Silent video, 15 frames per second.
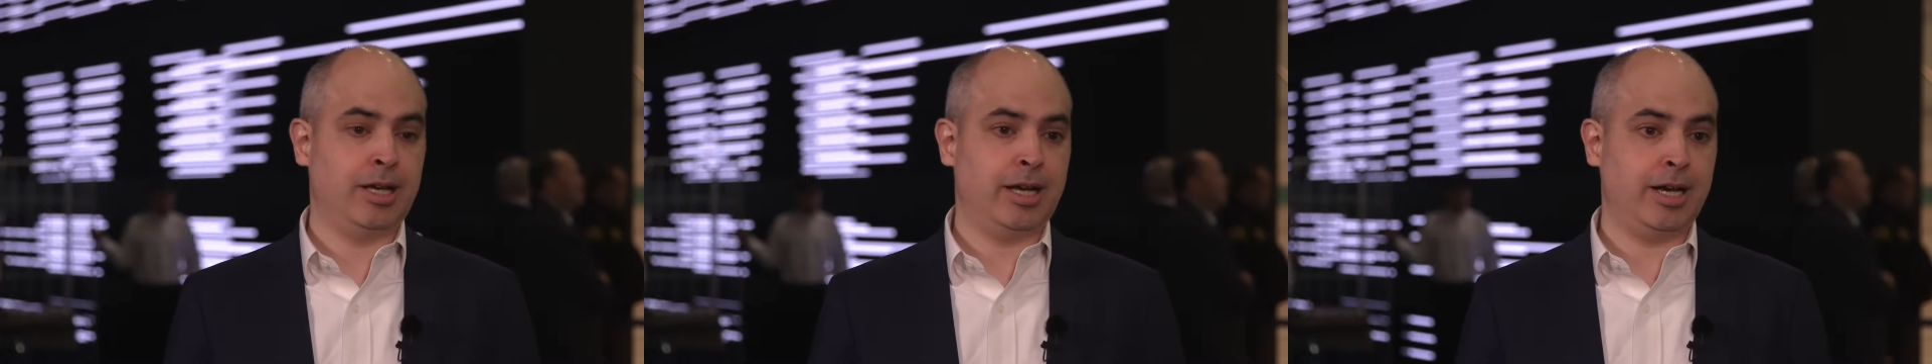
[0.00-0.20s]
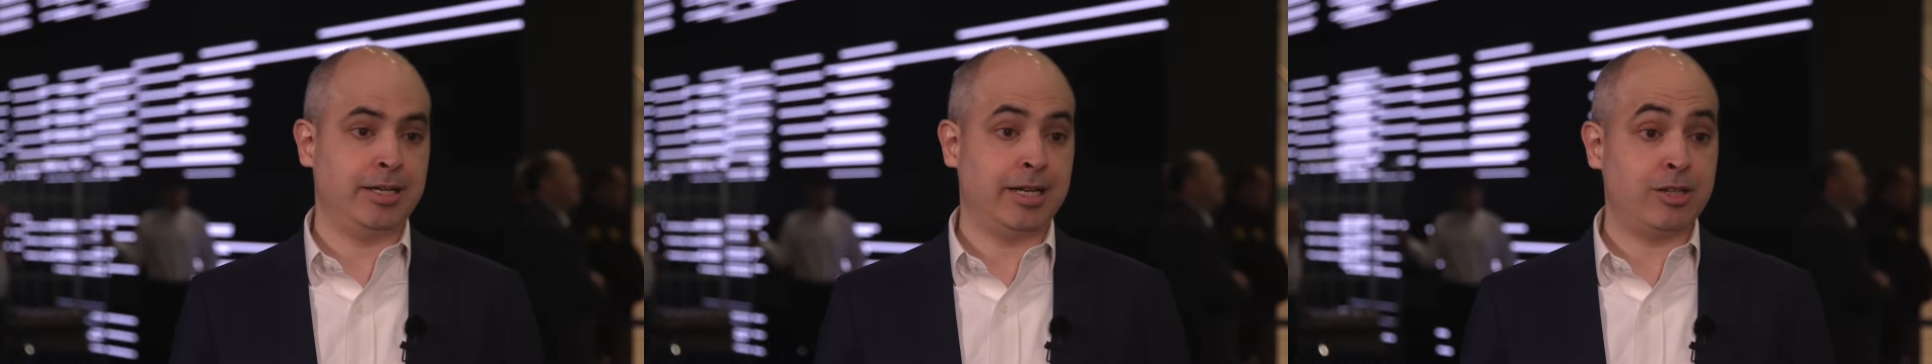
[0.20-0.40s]

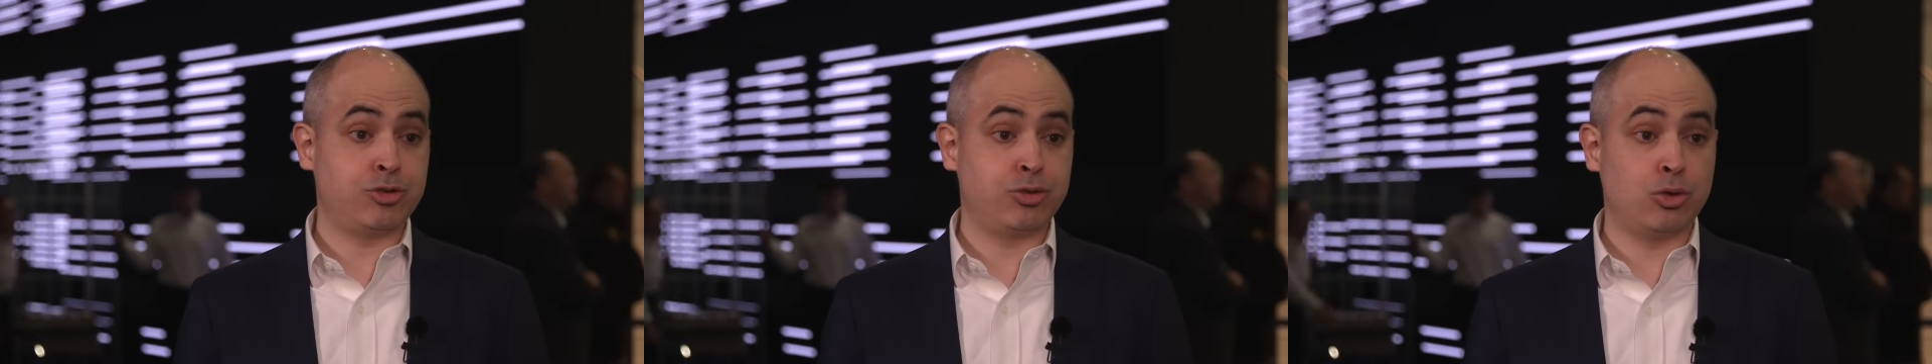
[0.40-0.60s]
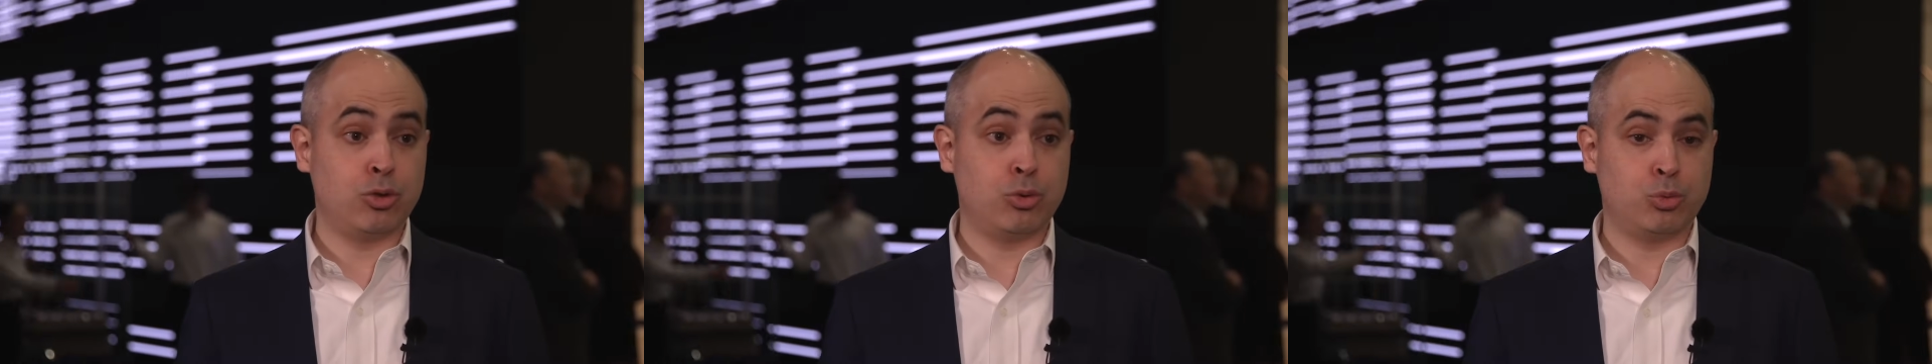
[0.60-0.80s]
and
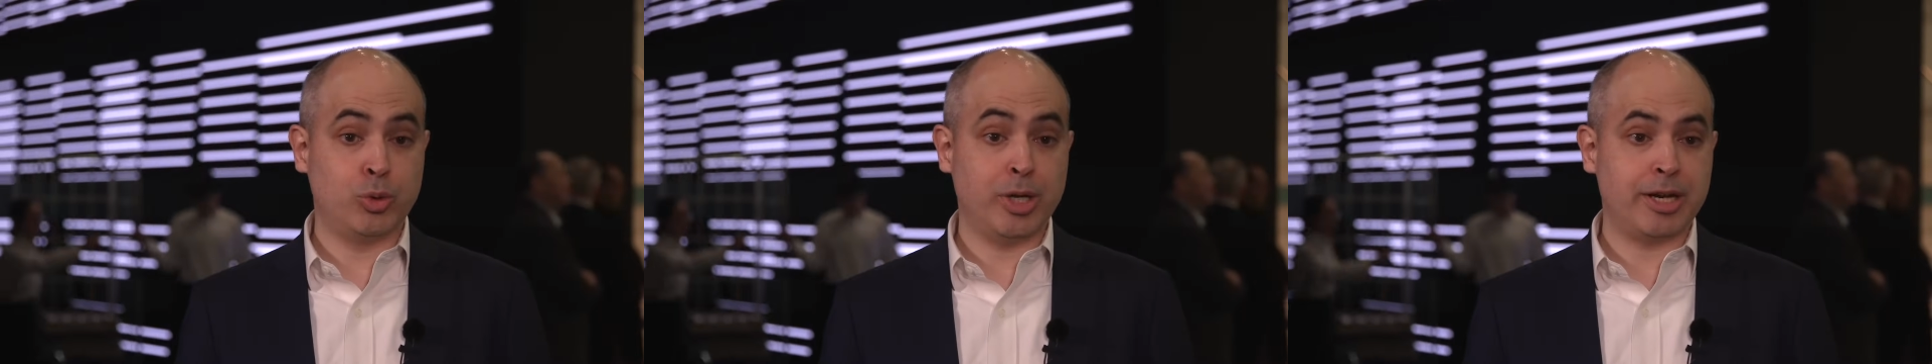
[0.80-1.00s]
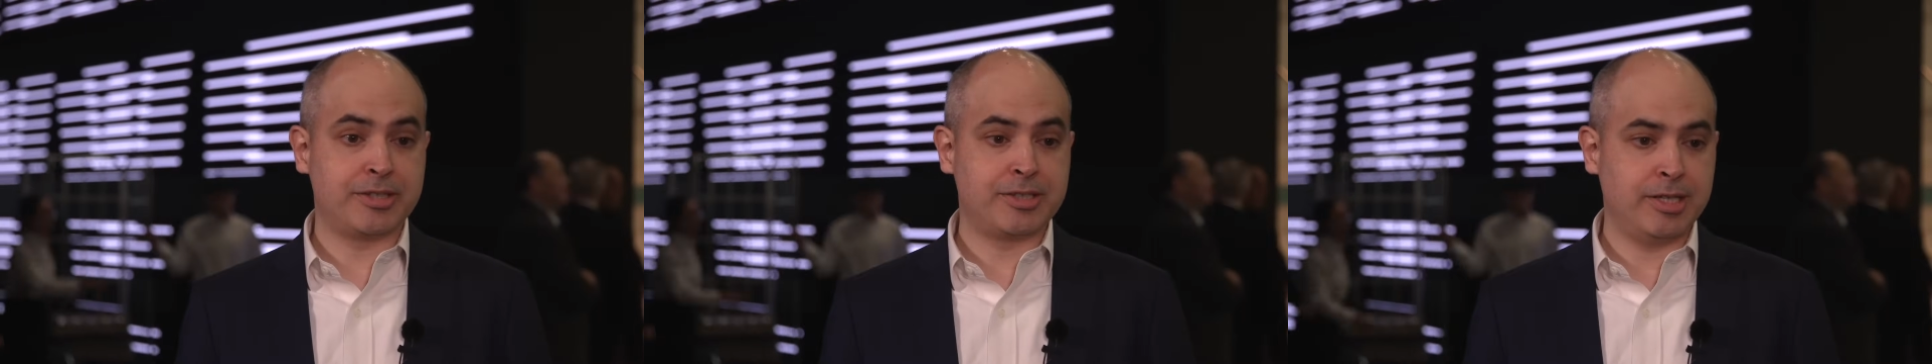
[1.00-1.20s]
also,
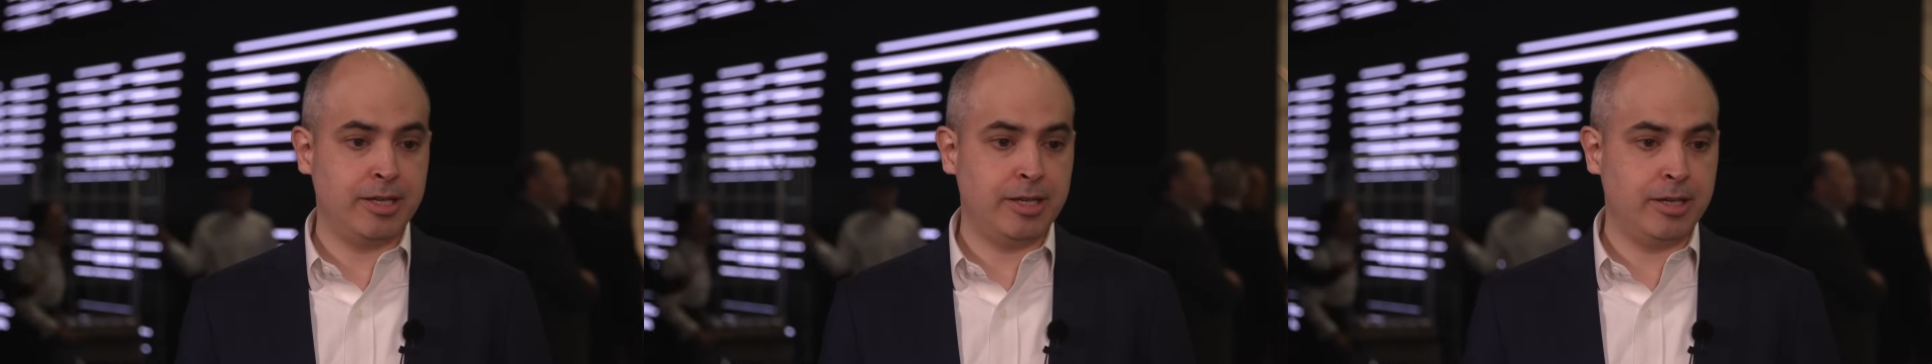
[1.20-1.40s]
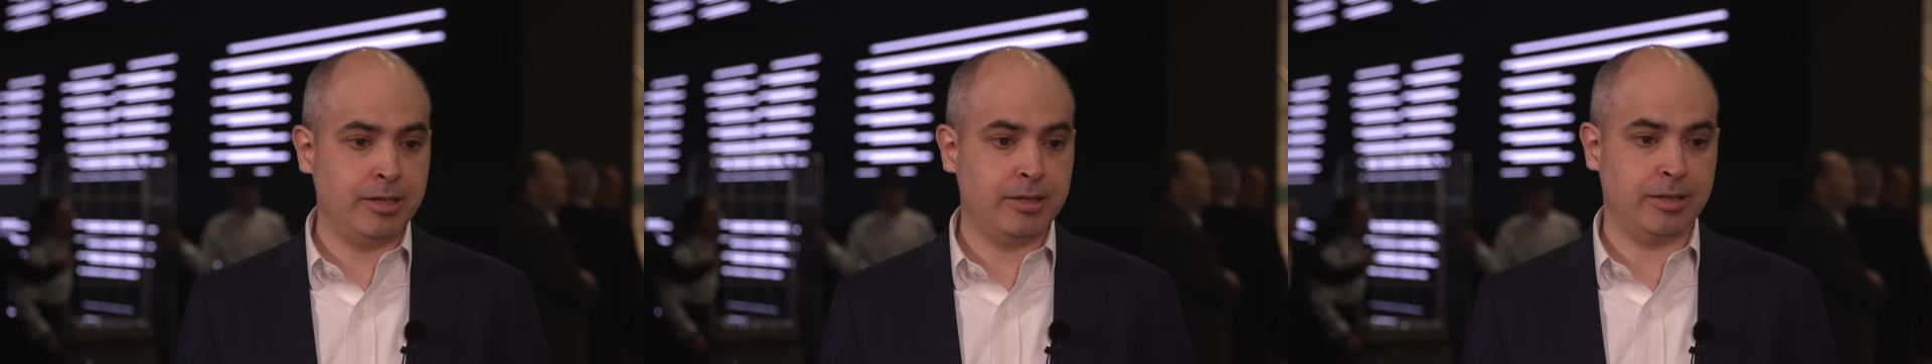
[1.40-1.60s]
we are
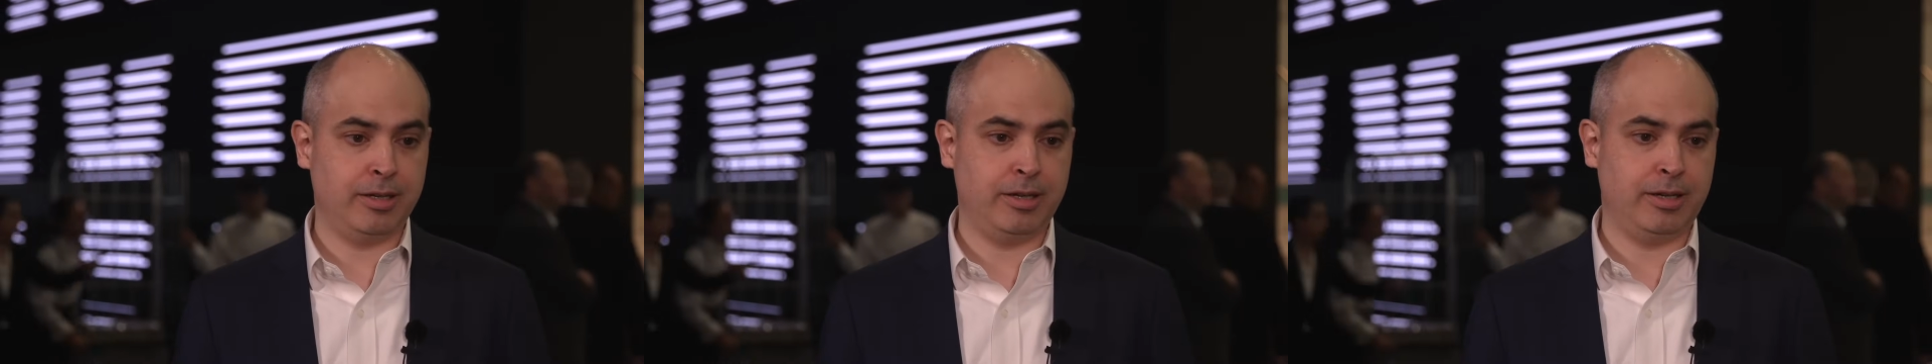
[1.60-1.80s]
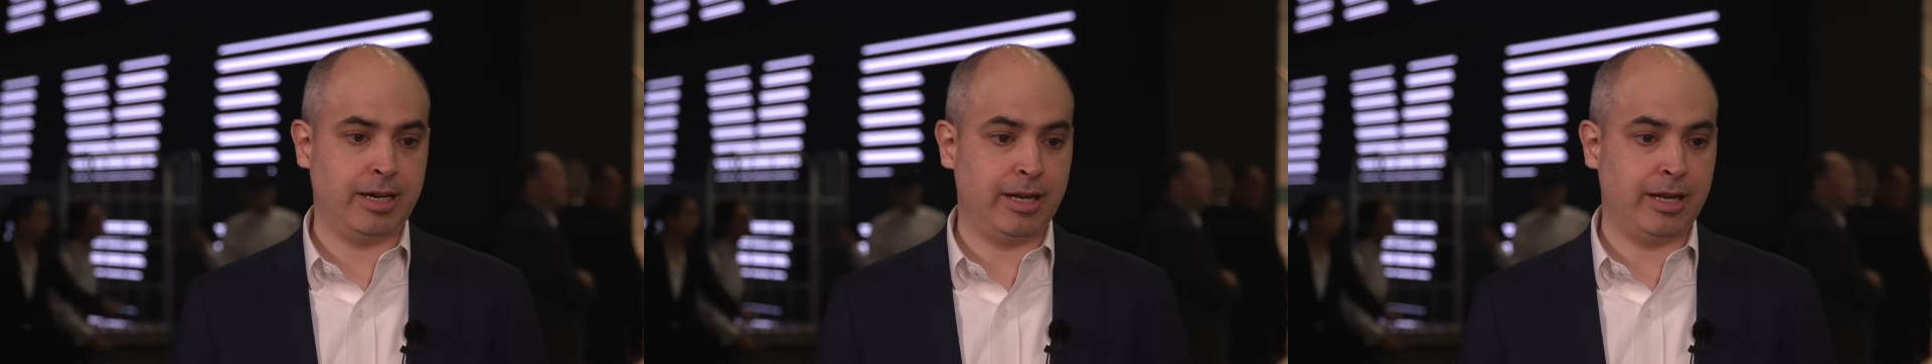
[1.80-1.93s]
seeing uh,